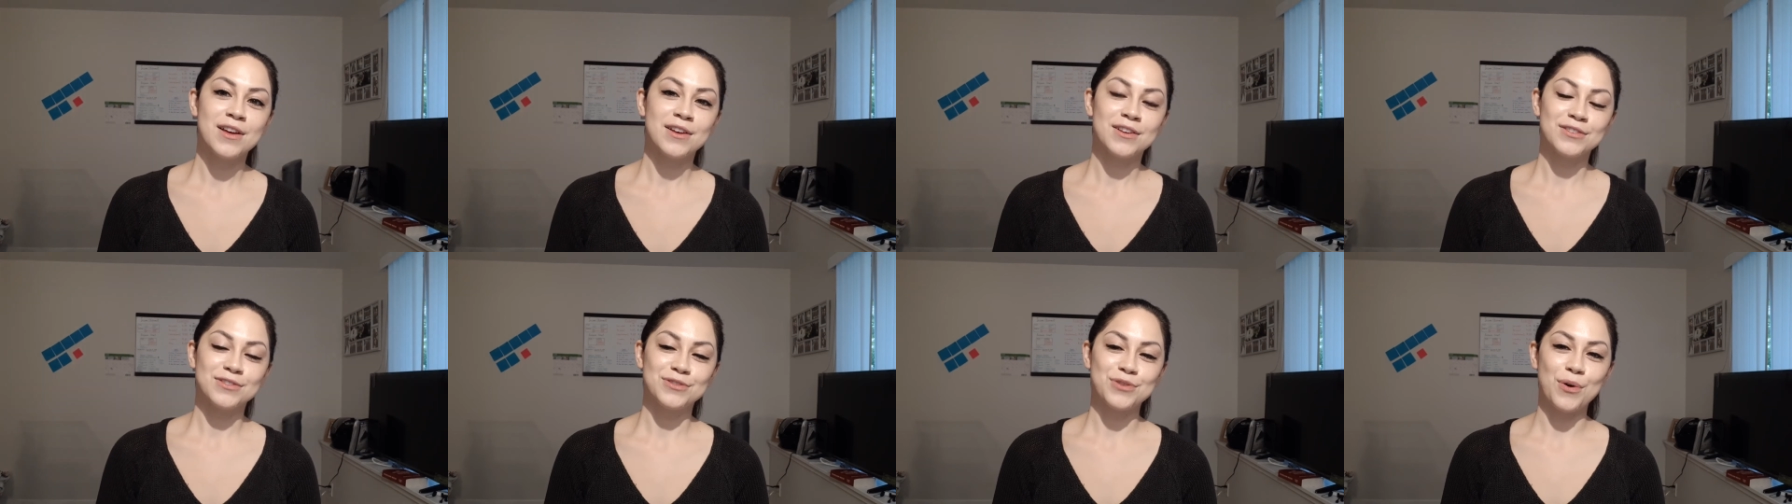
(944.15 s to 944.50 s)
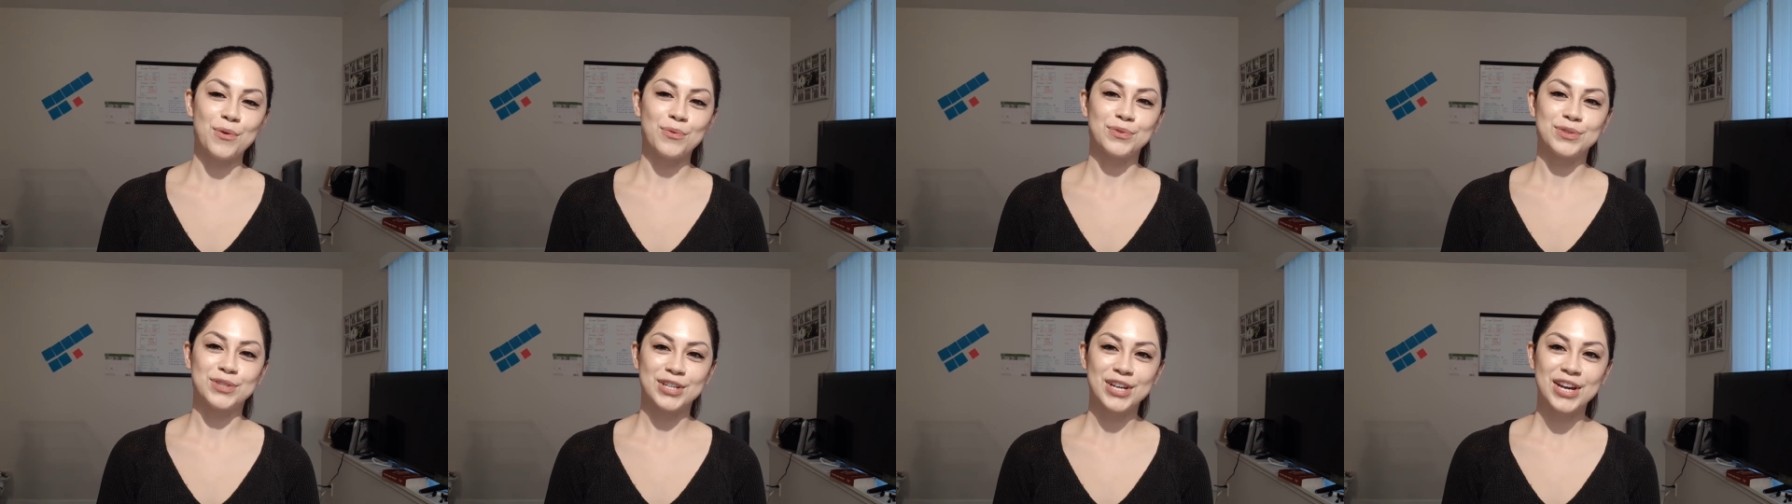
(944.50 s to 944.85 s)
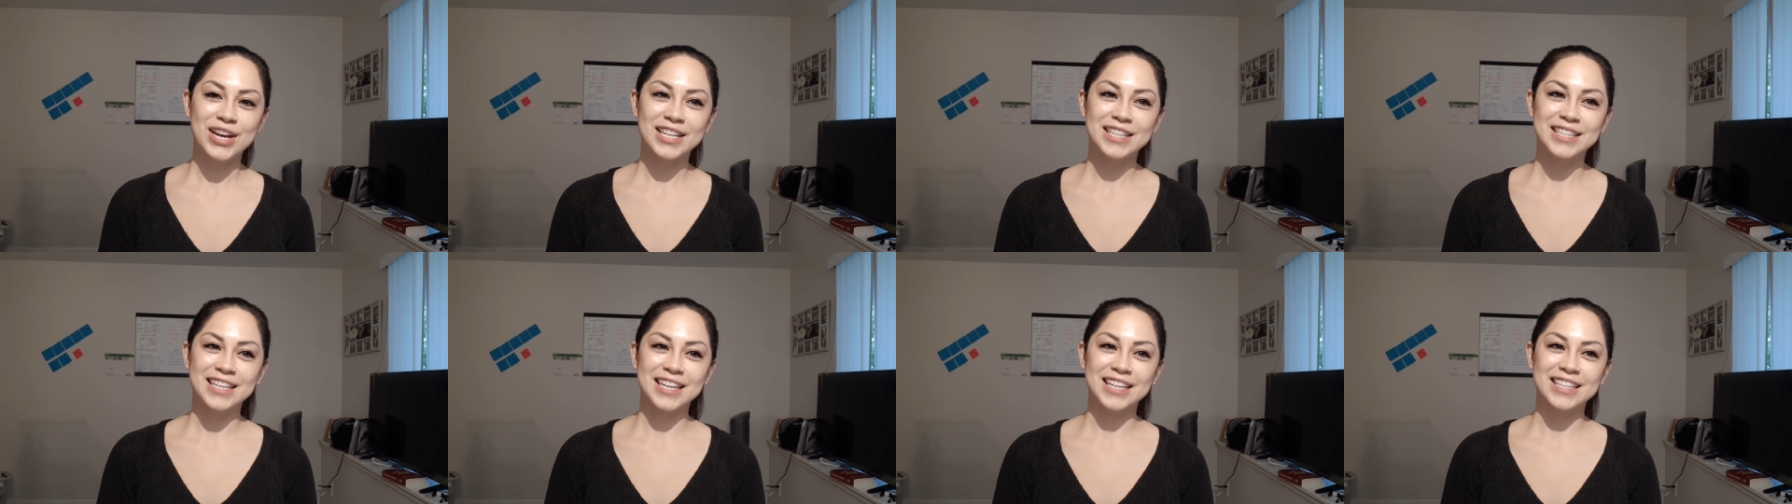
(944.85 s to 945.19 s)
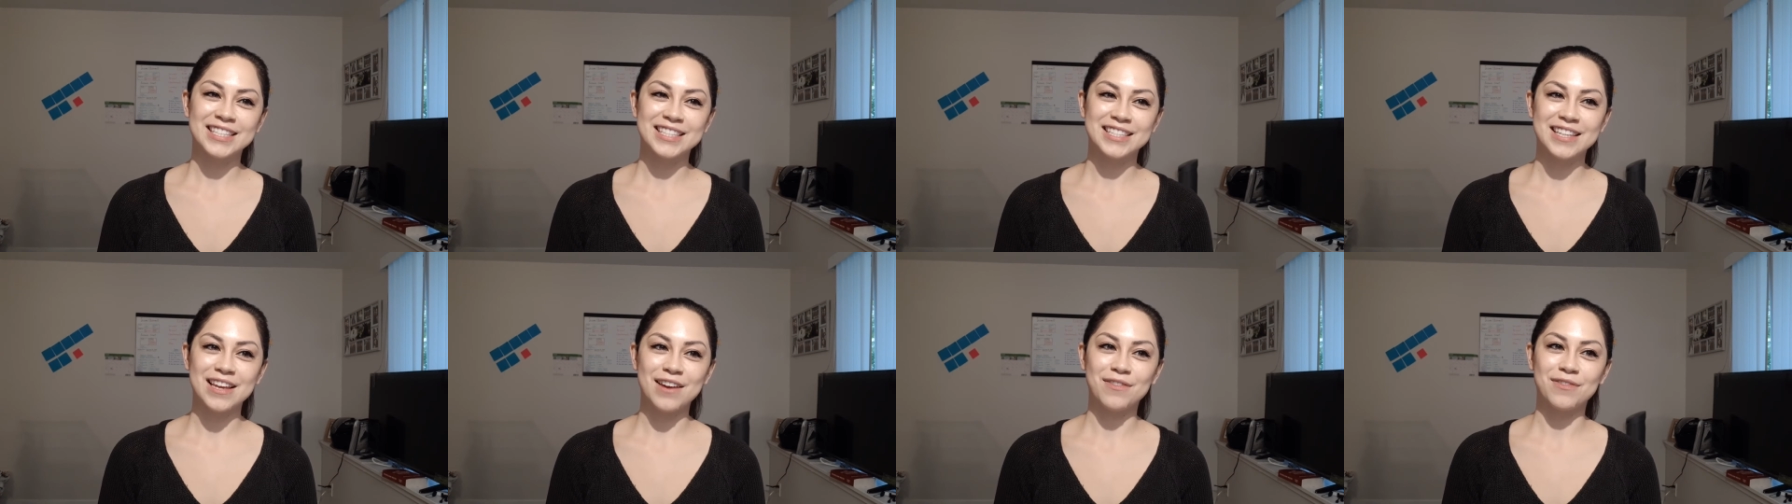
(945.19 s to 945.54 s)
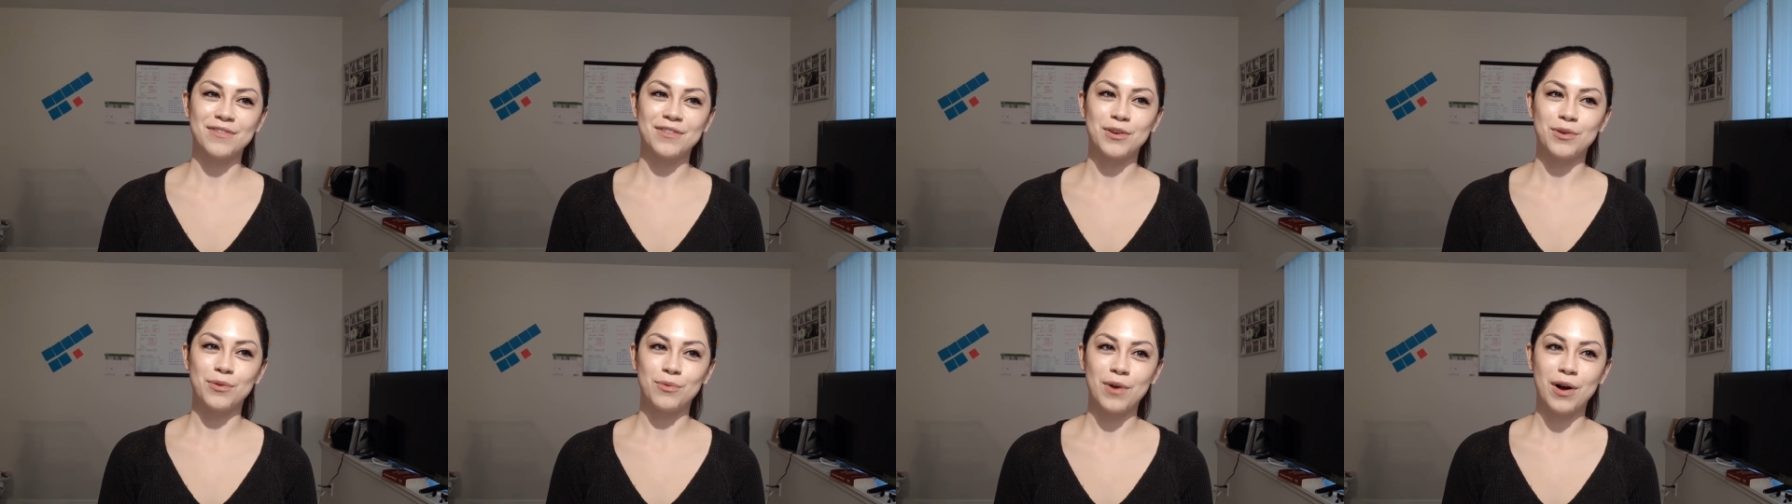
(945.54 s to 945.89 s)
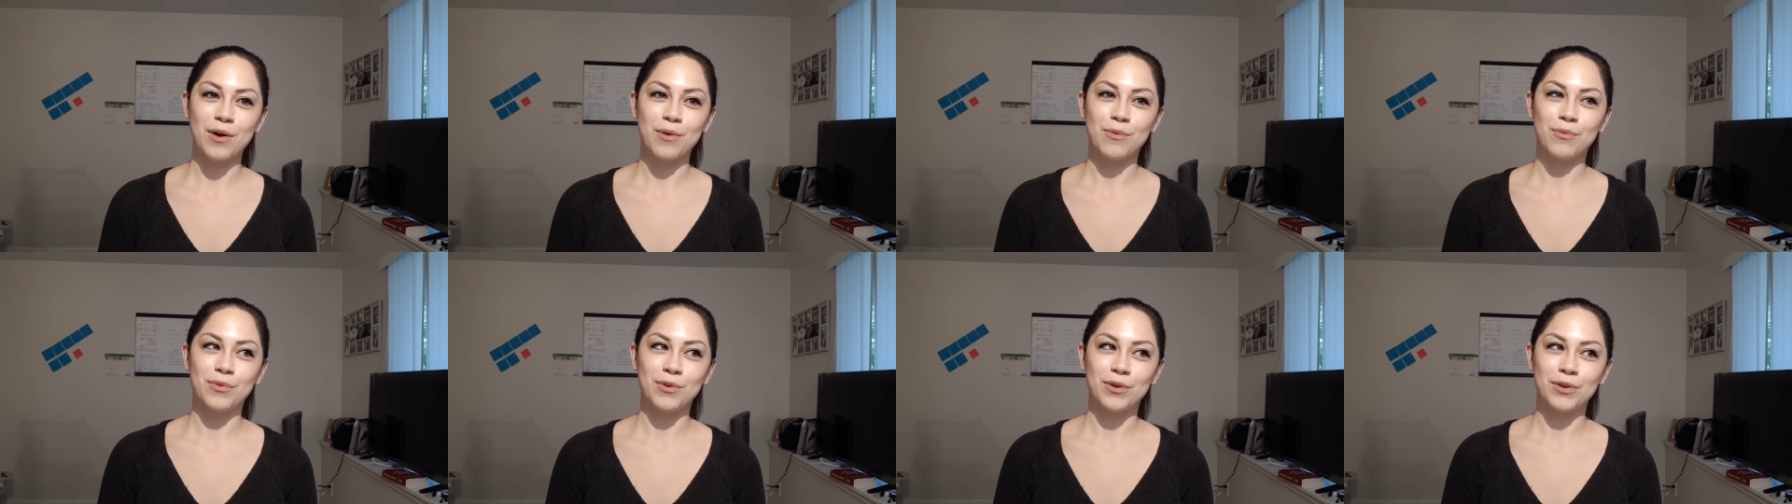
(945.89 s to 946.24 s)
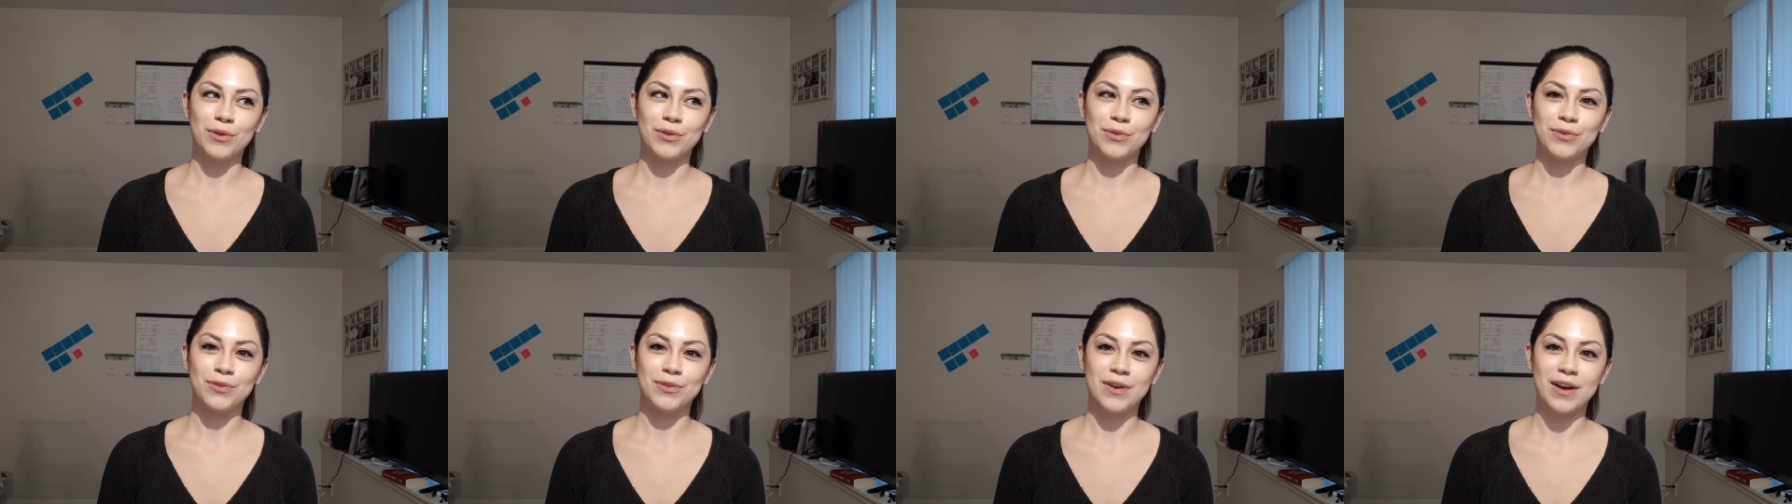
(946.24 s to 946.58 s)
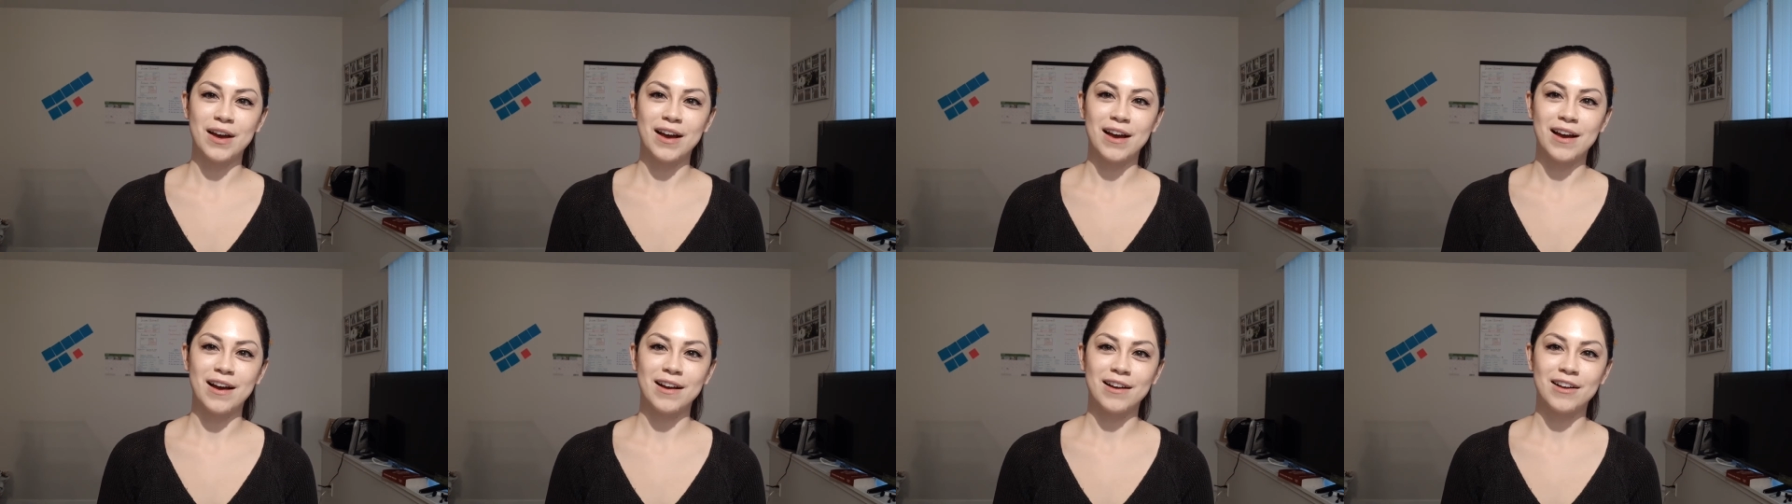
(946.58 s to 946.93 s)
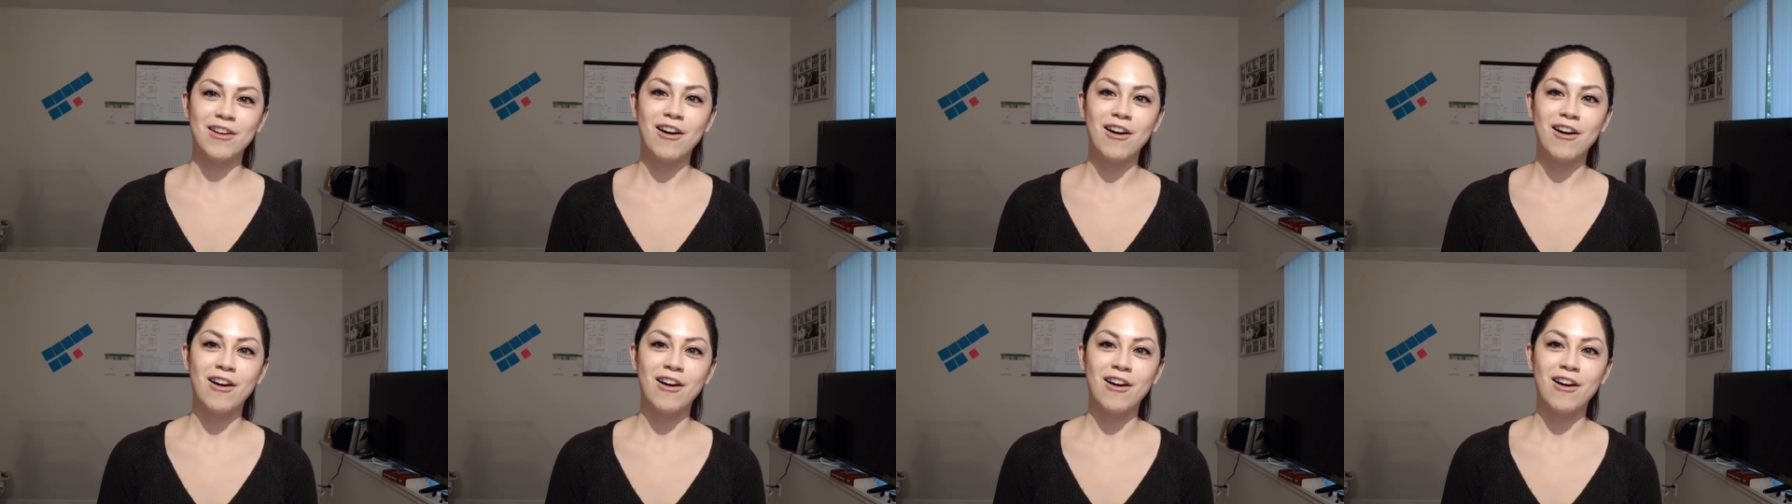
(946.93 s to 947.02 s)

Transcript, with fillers: So it was good. It's definitely a well worth uh,